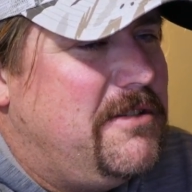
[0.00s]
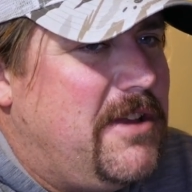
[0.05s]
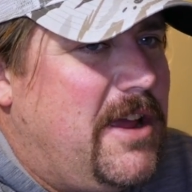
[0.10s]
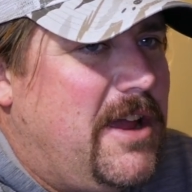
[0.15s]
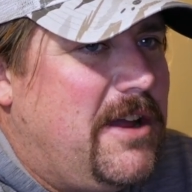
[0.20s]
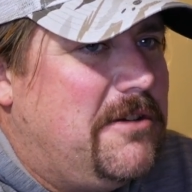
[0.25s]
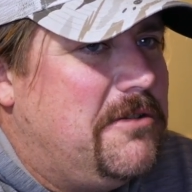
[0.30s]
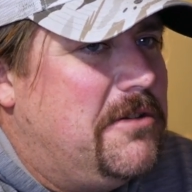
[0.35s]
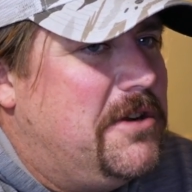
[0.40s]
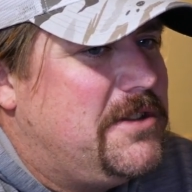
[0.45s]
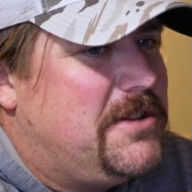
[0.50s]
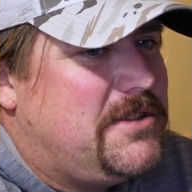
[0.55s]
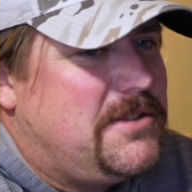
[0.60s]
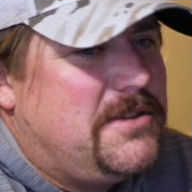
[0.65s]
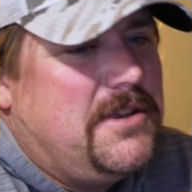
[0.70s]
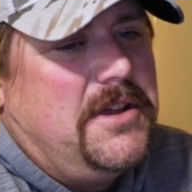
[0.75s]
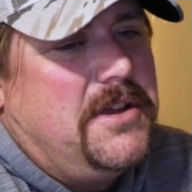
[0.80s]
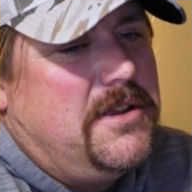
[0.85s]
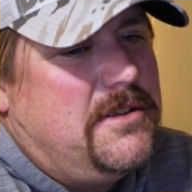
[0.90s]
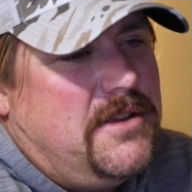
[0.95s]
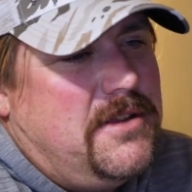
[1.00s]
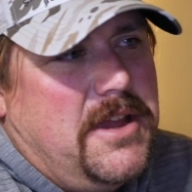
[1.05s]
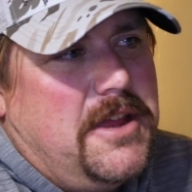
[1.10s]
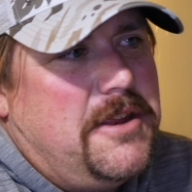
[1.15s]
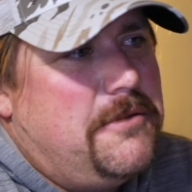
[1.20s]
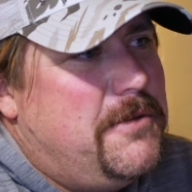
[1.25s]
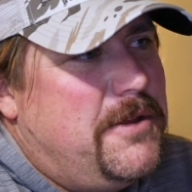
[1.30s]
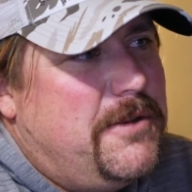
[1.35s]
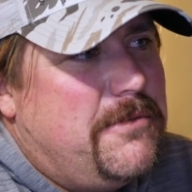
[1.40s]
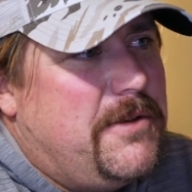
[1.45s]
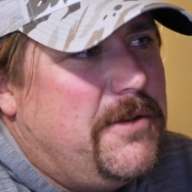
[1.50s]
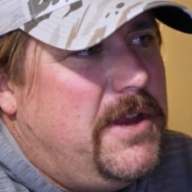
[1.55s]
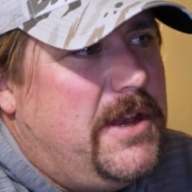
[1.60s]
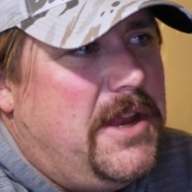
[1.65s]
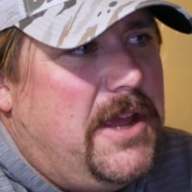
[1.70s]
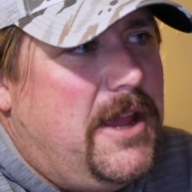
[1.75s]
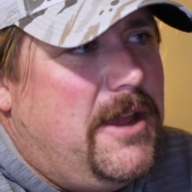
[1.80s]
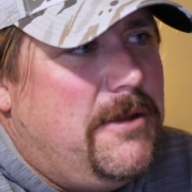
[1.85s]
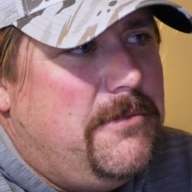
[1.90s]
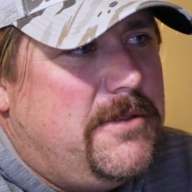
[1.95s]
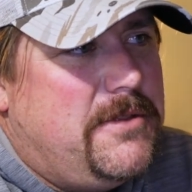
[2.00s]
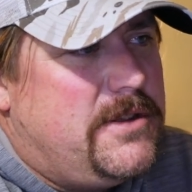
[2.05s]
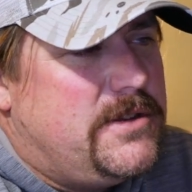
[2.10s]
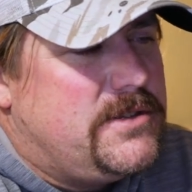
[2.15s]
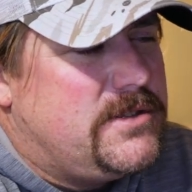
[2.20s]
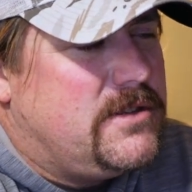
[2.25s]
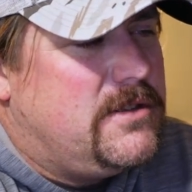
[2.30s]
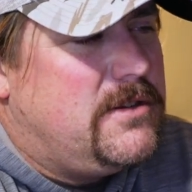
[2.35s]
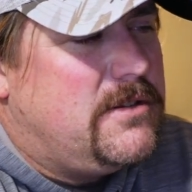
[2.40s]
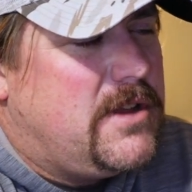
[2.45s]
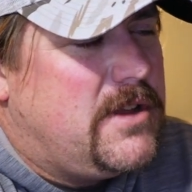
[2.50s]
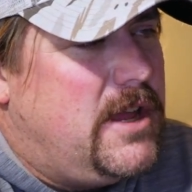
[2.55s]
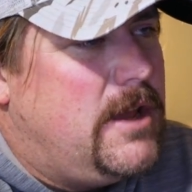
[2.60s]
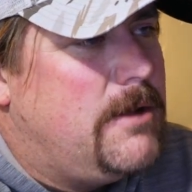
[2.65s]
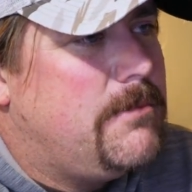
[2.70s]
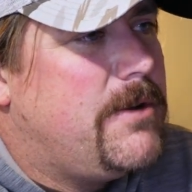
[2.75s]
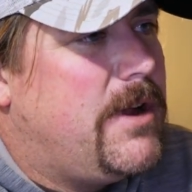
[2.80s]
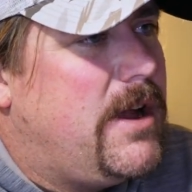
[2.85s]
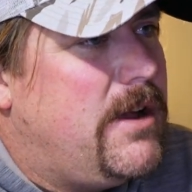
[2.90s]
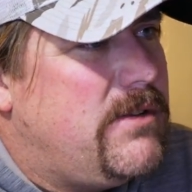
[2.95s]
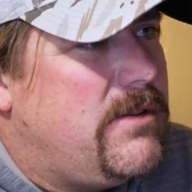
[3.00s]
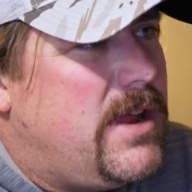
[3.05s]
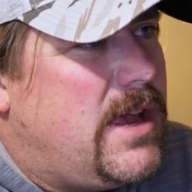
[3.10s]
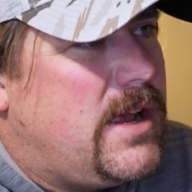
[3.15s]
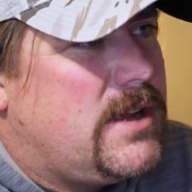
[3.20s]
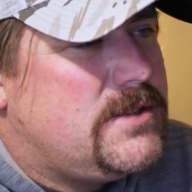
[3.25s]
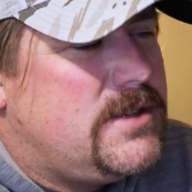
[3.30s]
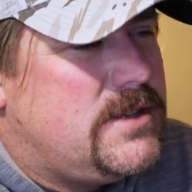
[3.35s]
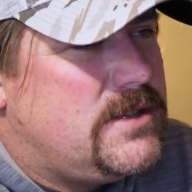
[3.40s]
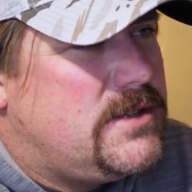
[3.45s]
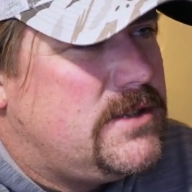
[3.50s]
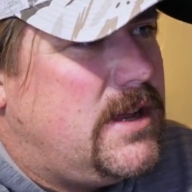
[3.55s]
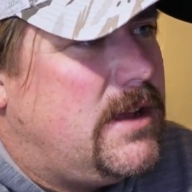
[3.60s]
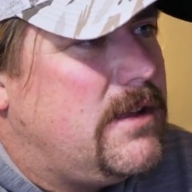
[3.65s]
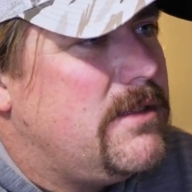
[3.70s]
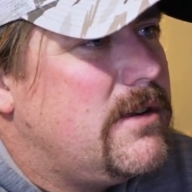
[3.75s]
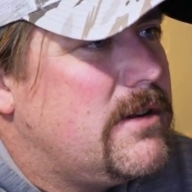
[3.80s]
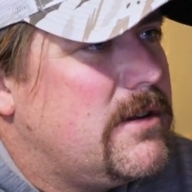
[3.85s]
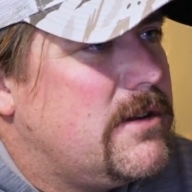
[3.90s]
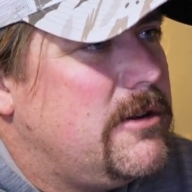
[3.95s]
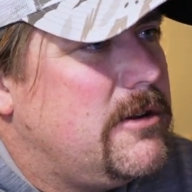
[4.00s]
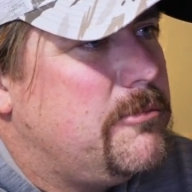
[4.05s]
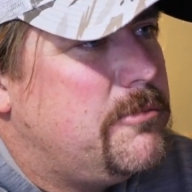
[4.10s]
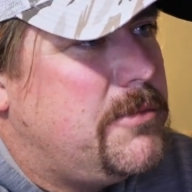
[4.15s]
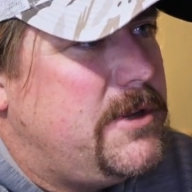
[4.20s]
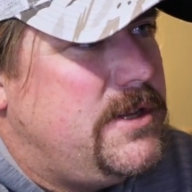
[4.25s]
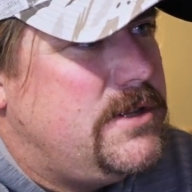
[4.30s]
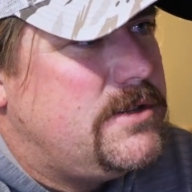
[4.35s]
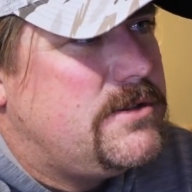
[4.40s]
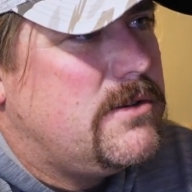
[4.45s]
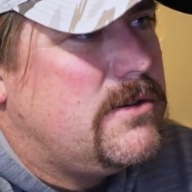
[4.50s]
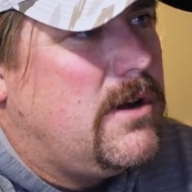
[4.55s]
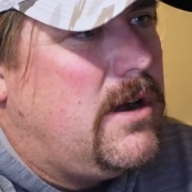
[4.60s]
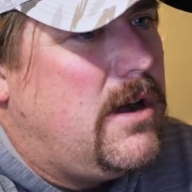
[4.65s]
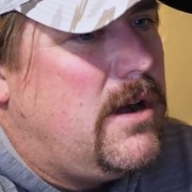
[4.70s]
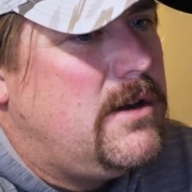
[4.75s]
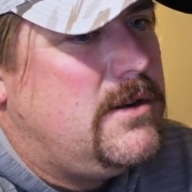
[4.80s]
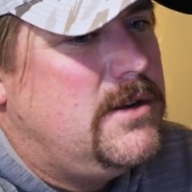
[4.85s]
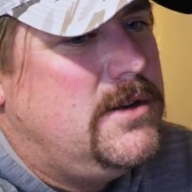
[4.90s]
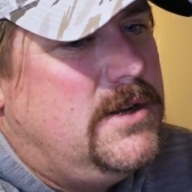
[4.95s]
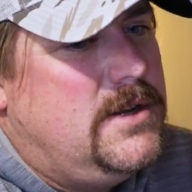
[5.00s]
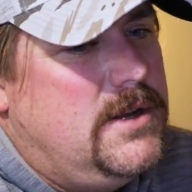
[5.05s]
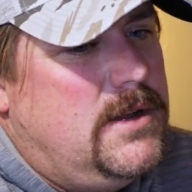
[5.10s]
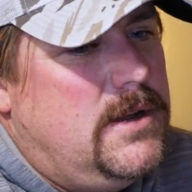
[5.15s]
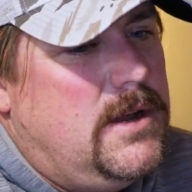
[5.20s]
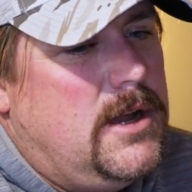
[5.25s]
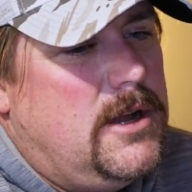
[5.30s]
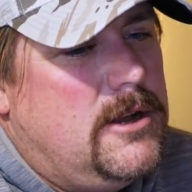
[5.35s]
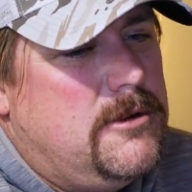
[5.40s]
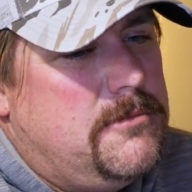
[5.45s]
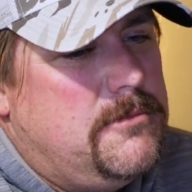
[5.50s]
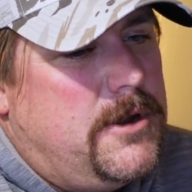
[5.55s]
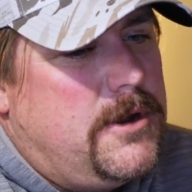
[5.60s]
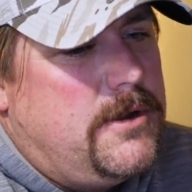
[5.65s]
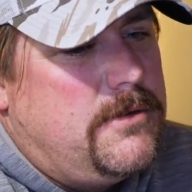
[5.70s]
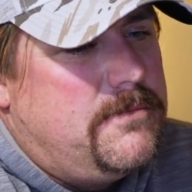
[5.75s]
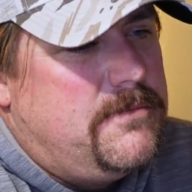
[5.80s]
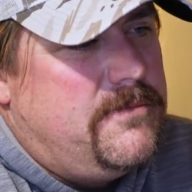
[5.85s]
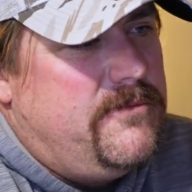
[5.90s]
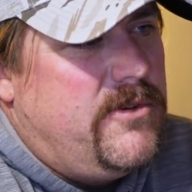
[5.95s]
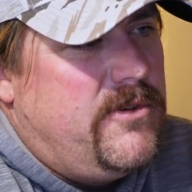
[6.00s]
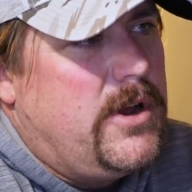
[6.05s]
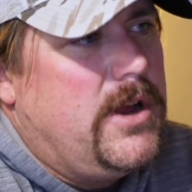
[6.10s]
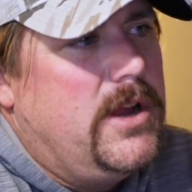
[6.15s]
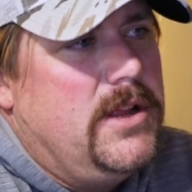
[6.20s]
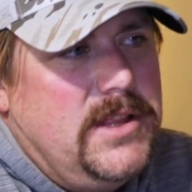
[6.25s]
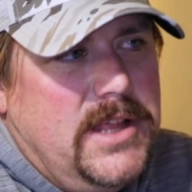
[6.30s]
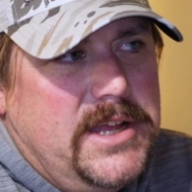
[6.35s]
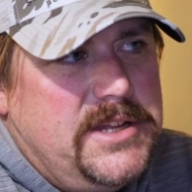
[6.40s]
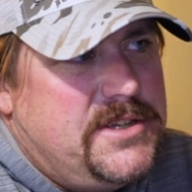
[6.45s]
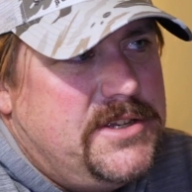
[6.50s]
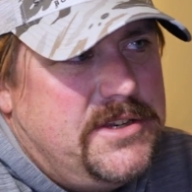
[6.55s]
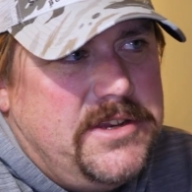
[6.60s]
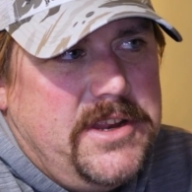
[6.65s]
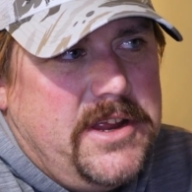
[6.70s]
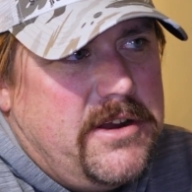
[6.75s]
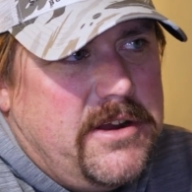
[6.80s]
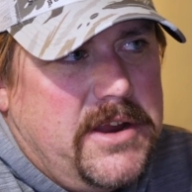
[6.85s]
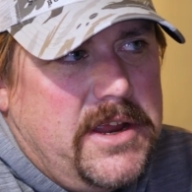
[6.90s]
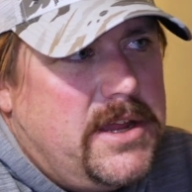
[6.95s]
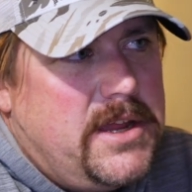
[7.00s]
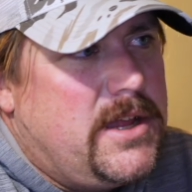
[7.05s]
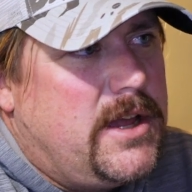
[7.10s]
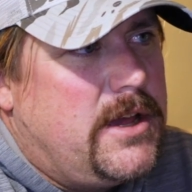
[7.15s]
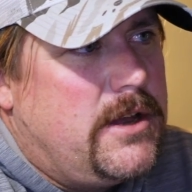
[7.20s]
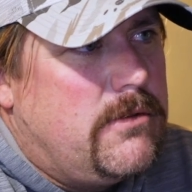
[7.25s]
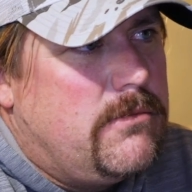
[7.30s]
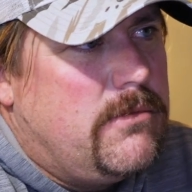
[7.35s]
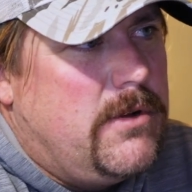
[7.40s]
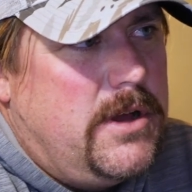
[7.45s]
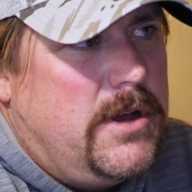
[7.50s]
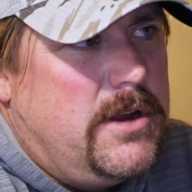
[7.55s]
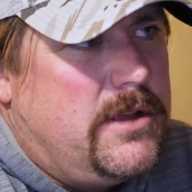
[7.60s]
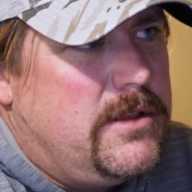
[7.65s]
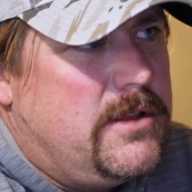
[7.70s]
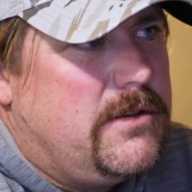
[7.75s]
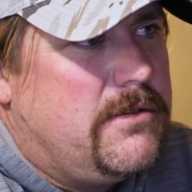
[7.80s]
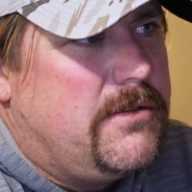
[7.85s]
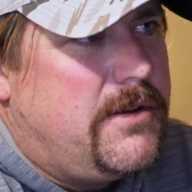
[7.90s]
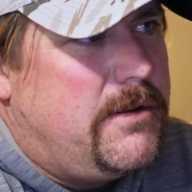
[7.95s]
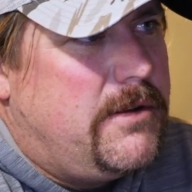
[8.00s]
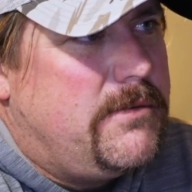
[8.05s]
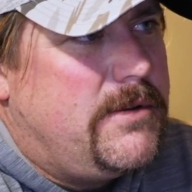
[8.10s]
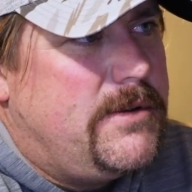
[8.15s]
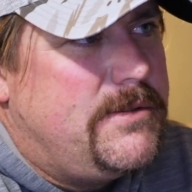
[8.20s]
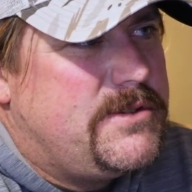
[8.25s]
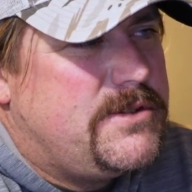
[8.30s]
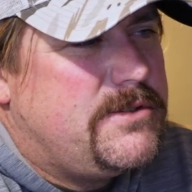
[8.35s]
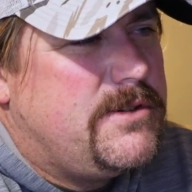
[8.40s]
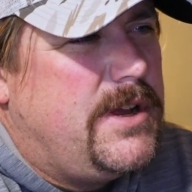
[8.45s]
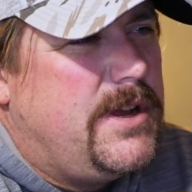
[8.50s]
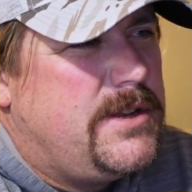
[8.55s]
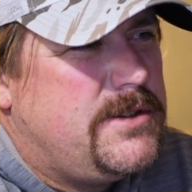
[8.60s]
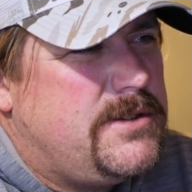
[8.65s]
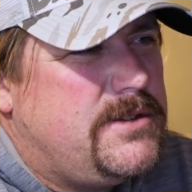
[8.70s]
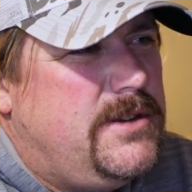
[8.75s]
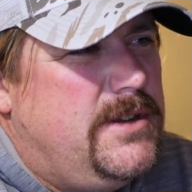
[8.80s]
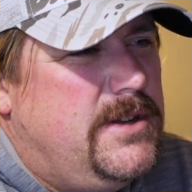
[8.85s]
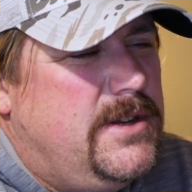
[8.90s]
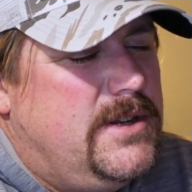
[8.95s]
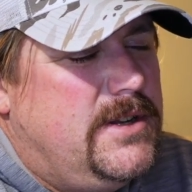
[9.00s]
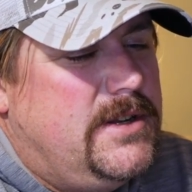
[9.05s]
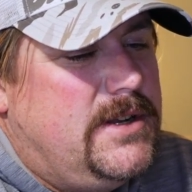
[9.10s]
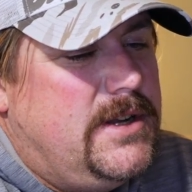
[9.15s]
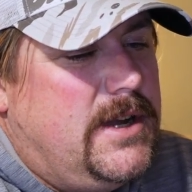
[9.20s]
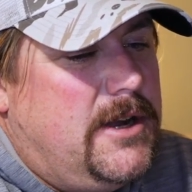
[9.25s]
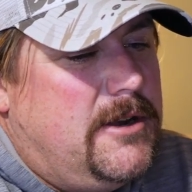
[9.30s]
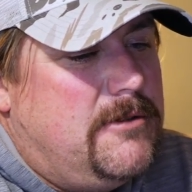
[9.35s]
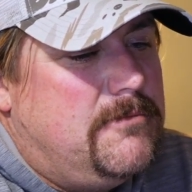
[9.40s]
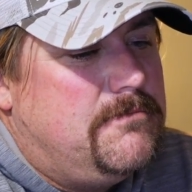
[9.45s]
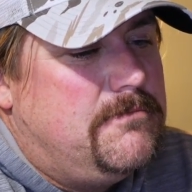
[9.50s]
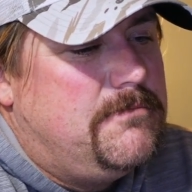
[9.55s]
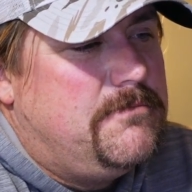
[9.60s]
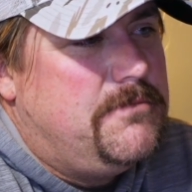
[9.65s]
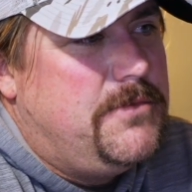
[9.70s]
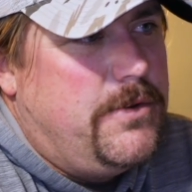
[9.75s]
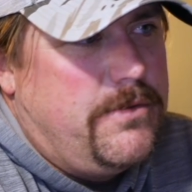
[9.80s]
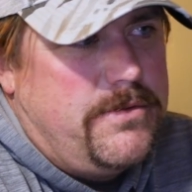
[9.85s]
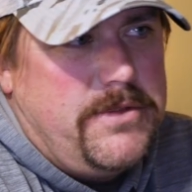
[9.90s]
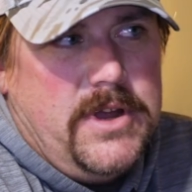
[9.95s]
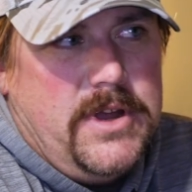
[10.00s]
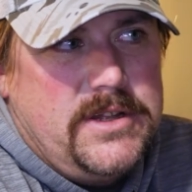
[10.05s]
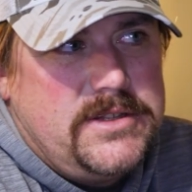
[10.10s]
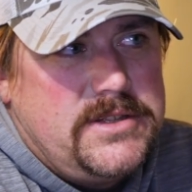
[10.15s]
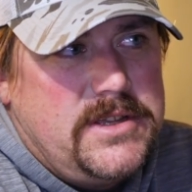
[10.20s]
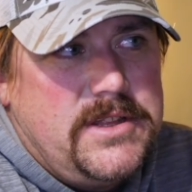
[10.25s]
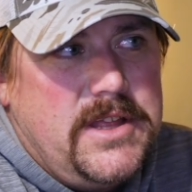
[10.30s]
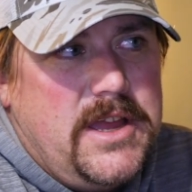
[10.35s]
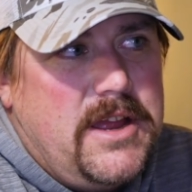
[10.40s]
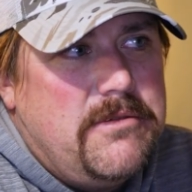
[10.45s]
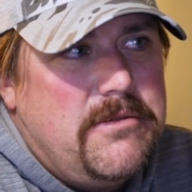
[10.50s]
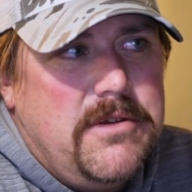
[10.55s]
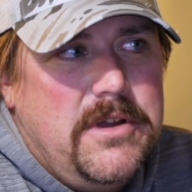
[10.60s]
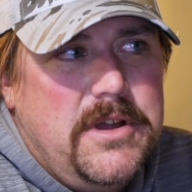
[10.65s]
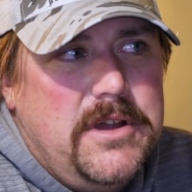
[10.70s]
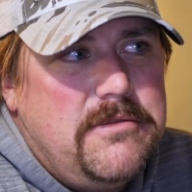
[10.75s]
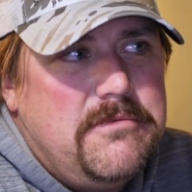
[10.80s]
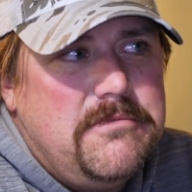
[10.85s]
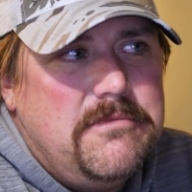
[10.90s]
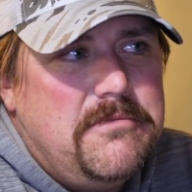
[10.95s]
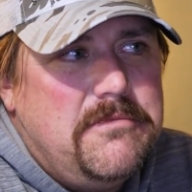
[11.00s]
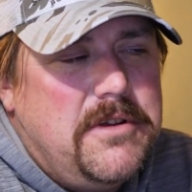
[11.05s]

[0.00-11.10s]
Now it's kind of been renamed, and there's a little campground access down there called Pete's Draw. But a very legendary kind of run on the Grey Reef stretch. Your thoughts on that run?